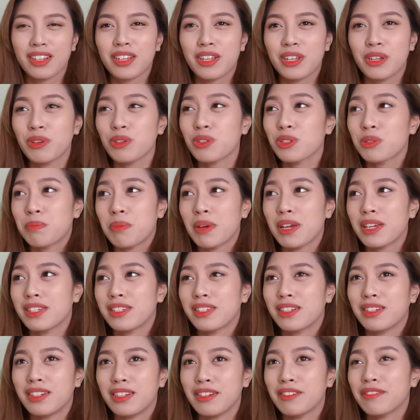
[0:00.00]
he was
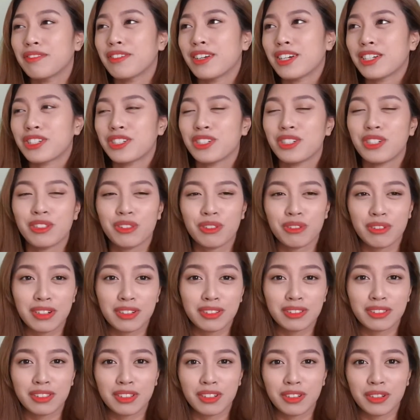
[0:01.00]
basically flashing
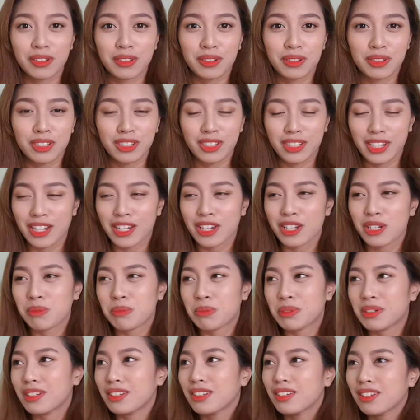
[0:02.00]
throughout their stage,
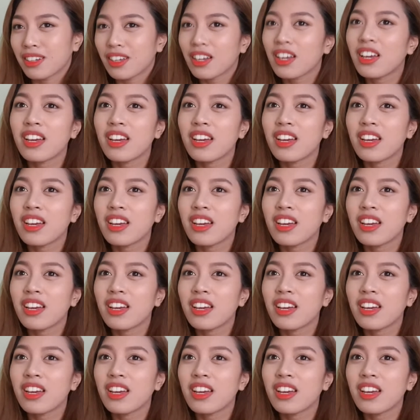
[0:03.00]
but